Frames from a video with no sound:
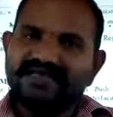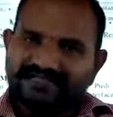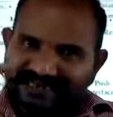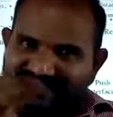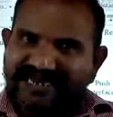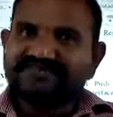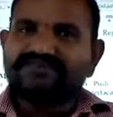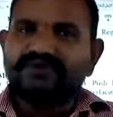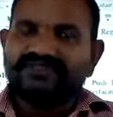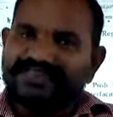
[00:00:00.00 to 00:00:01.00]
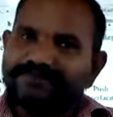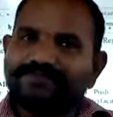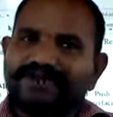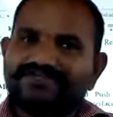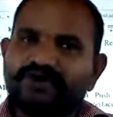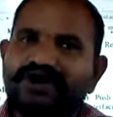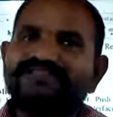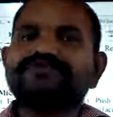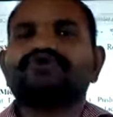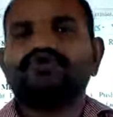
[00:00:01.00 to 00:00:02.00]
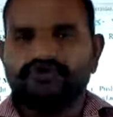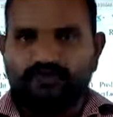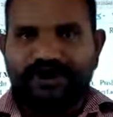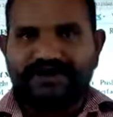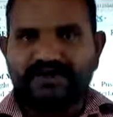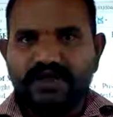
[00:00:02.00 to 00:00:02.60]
then that pin is called as a source point.